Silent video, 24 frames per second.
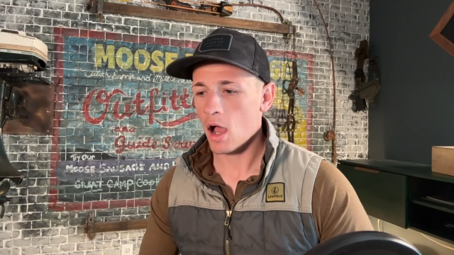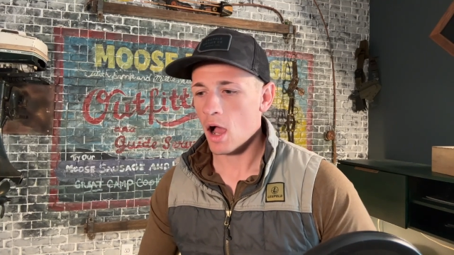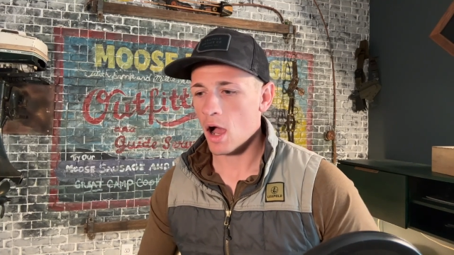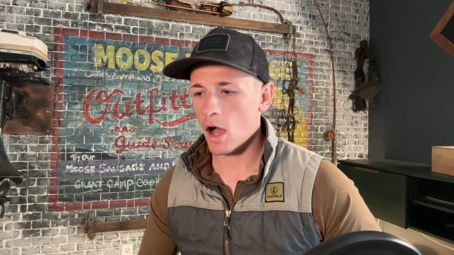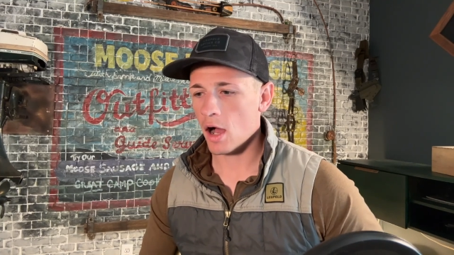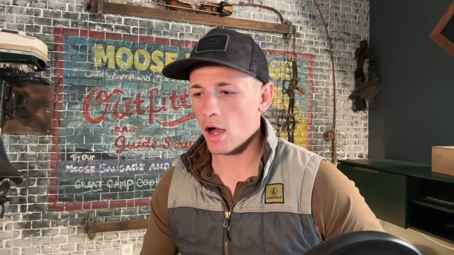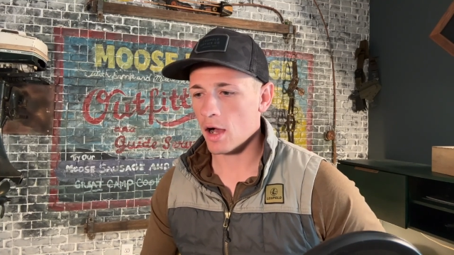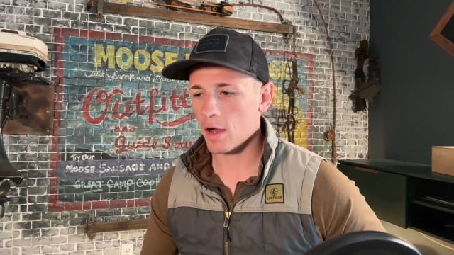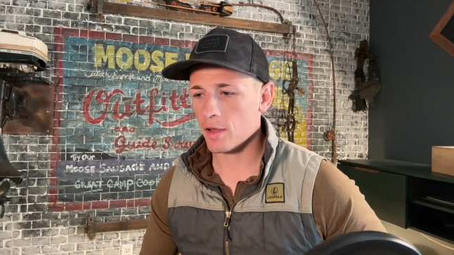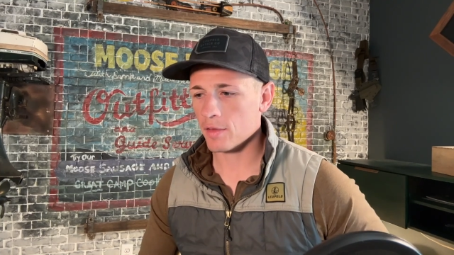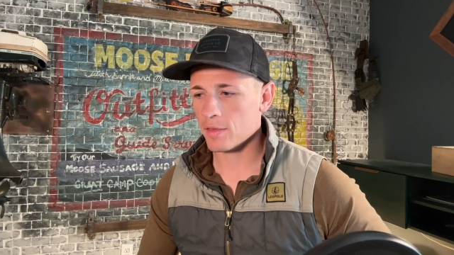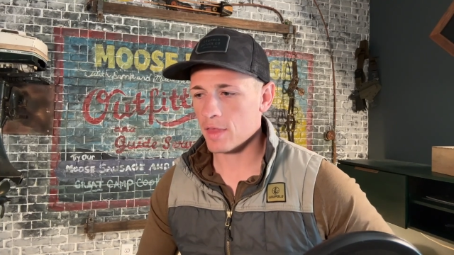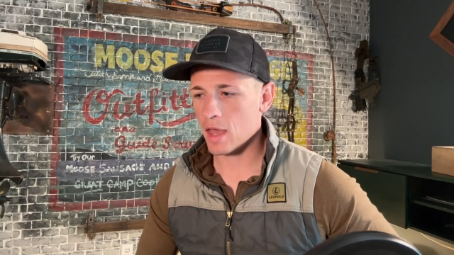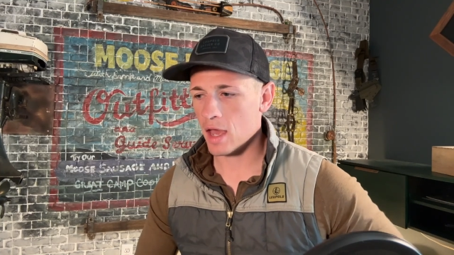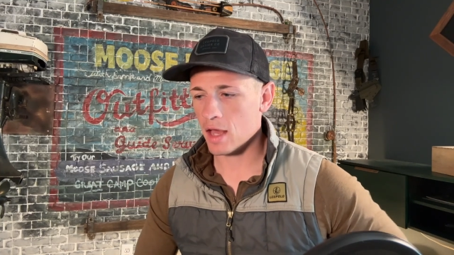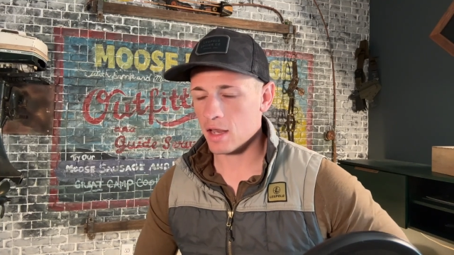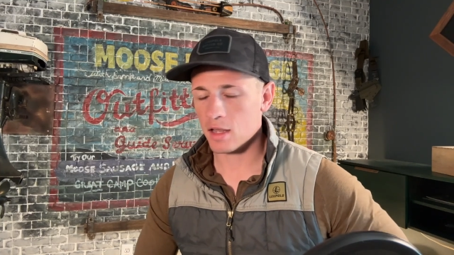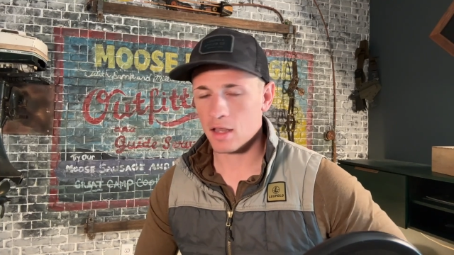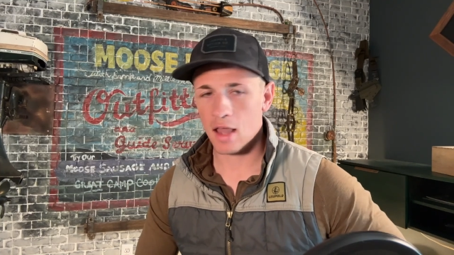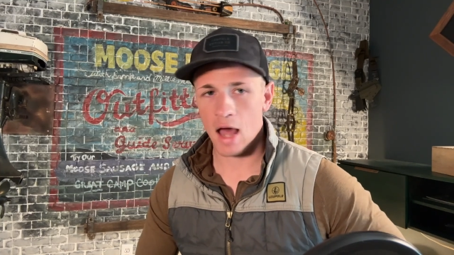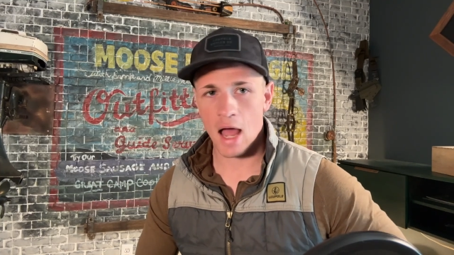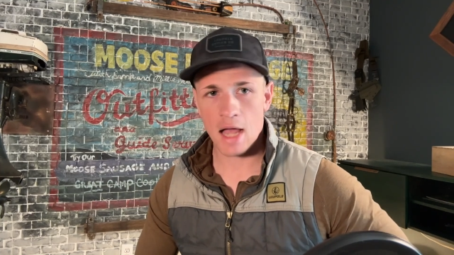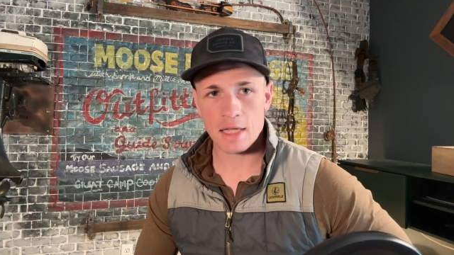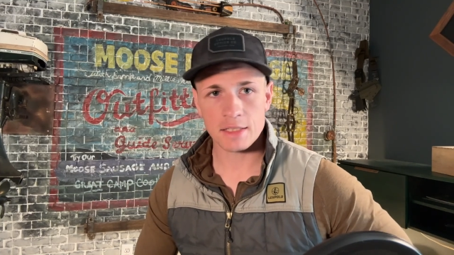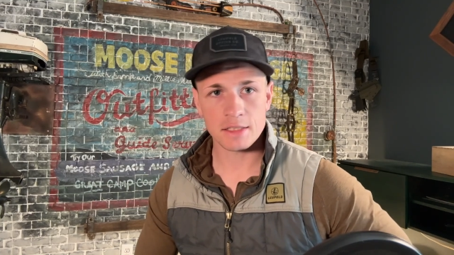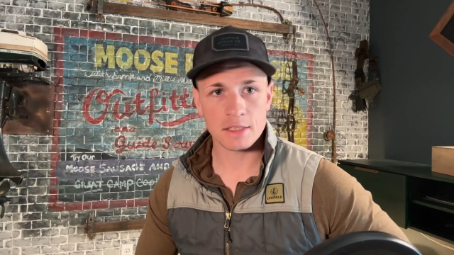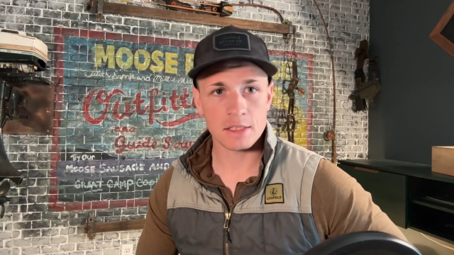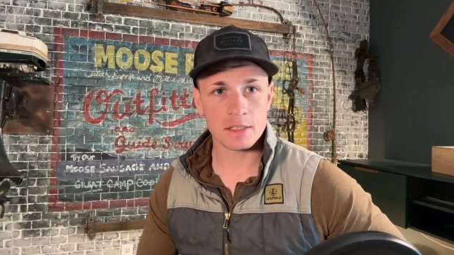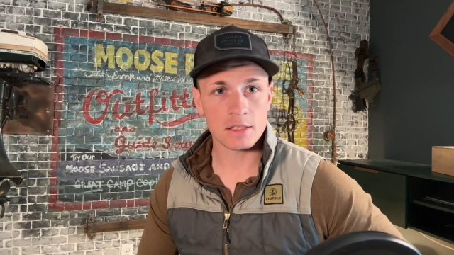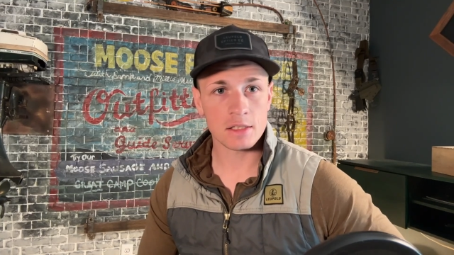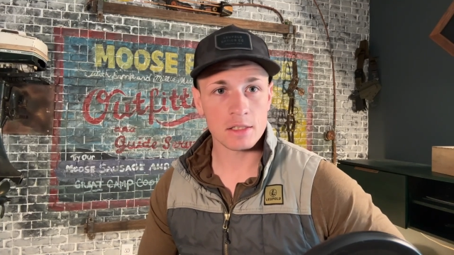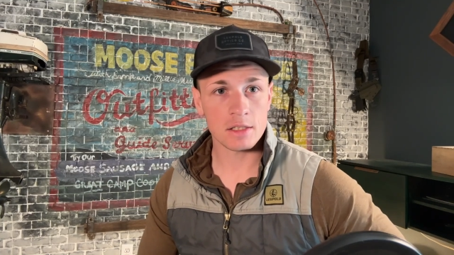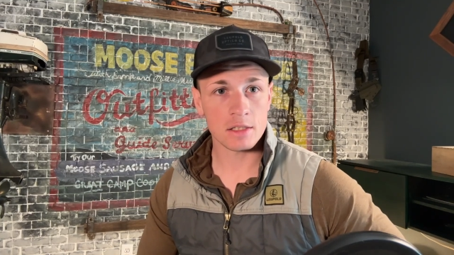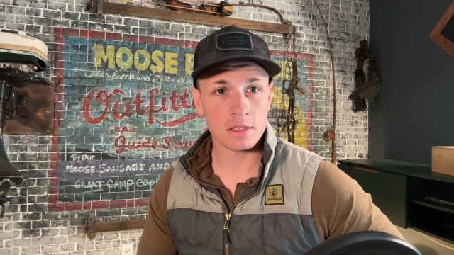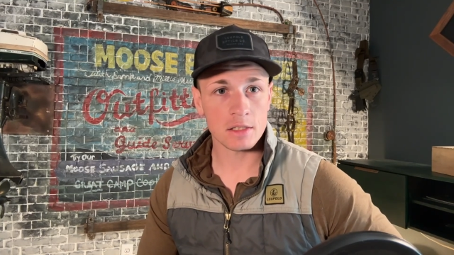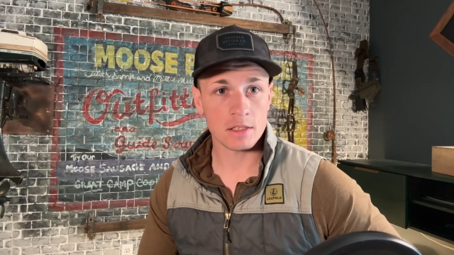that
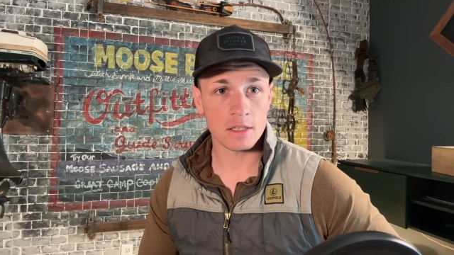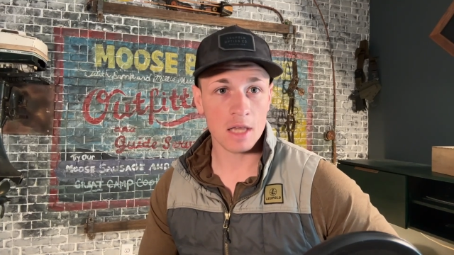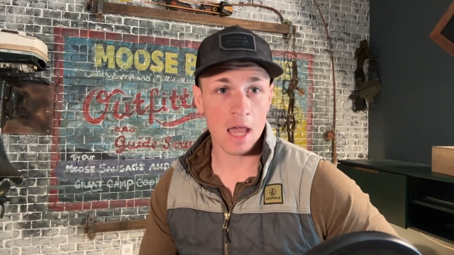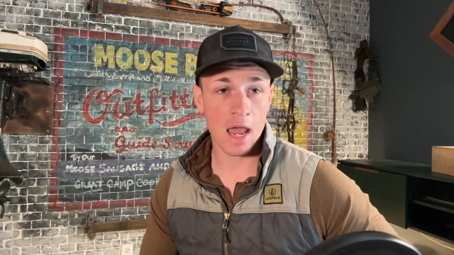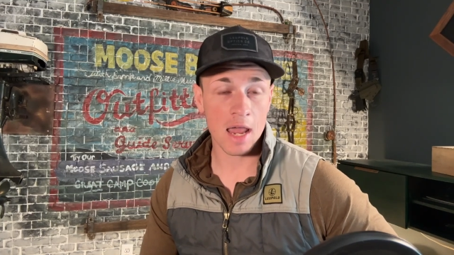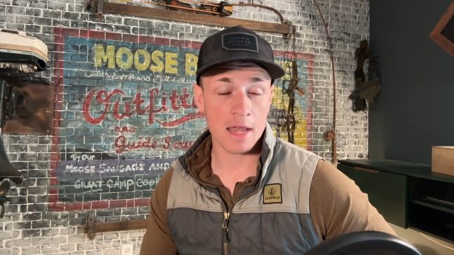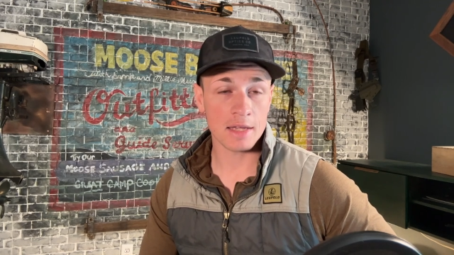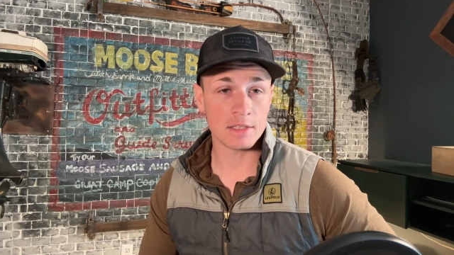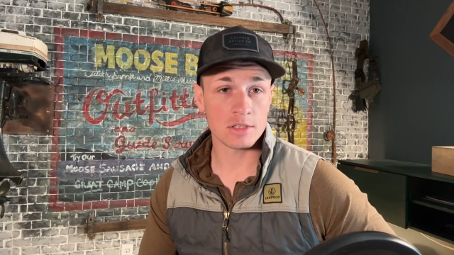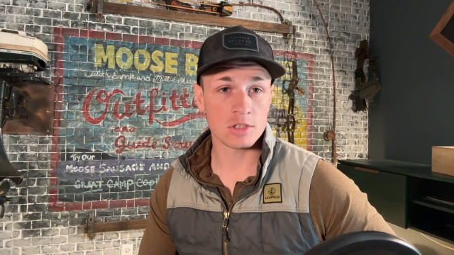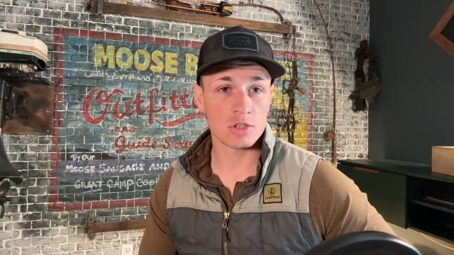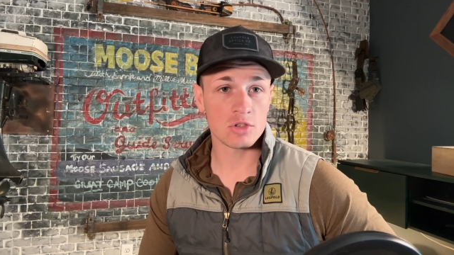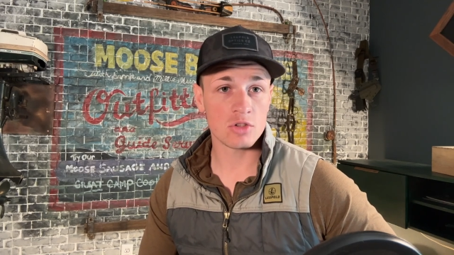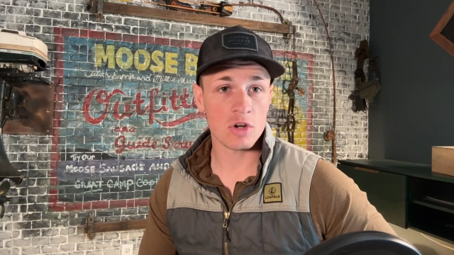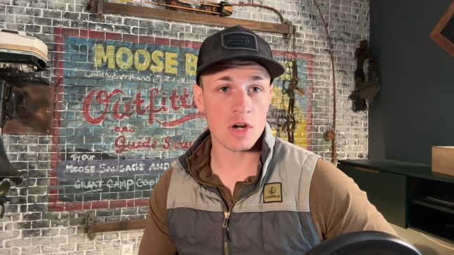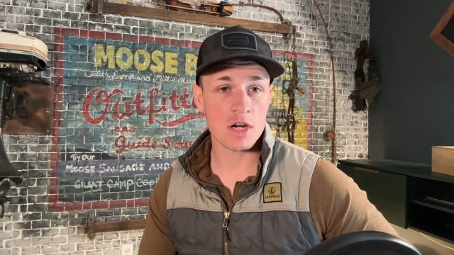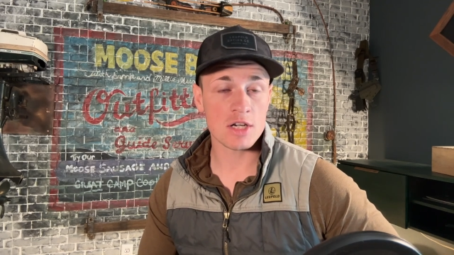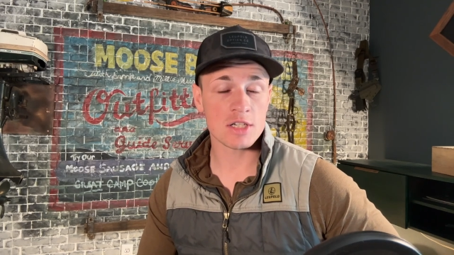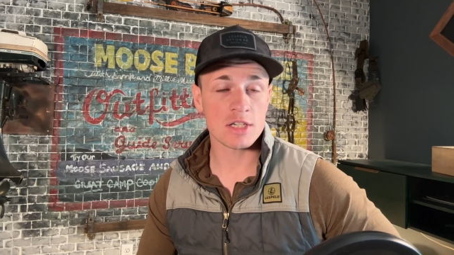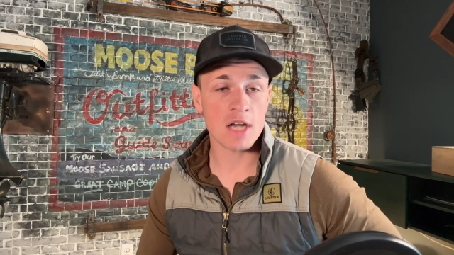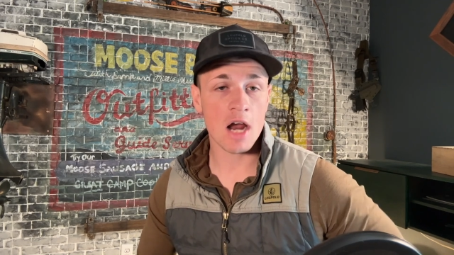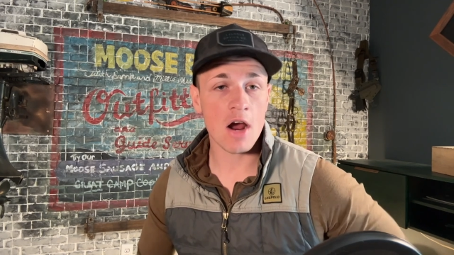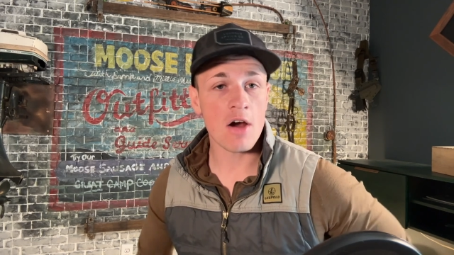elastic can stretch